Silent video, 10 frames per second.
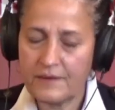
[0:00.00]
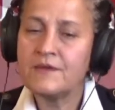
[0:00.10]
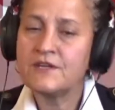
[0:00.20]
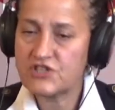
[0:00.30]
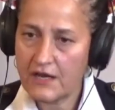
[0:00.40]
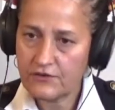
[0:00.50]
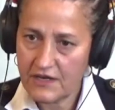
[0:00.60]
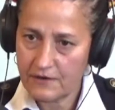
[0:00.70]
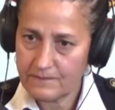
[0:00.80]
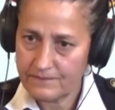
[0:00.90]

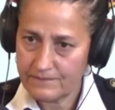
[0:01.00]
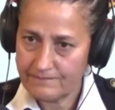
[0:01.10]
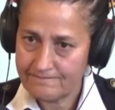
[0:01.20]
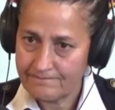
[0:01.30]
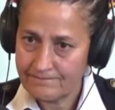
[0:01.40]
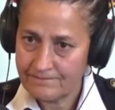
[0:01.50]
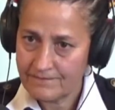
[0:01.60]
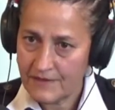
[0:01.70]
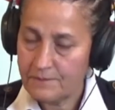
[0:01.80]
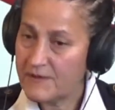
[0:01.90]
Childcare,
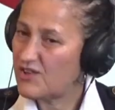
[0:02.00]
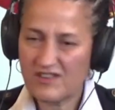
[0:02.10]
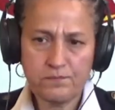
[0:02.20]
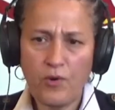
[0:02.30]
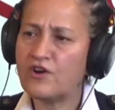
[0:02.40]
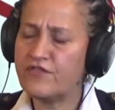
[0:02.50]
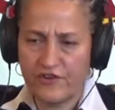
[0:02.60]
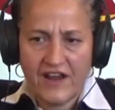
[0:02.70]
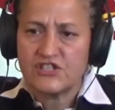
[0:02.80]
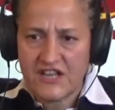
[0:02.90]
because it's part of their
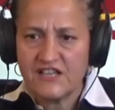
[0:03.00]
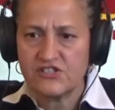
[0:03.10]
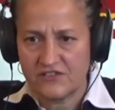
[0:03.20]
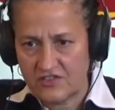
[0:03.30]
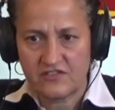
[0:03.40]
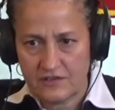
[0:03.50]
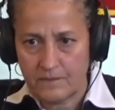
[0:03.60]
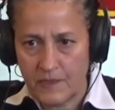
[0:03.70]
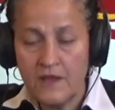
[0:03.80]
education system.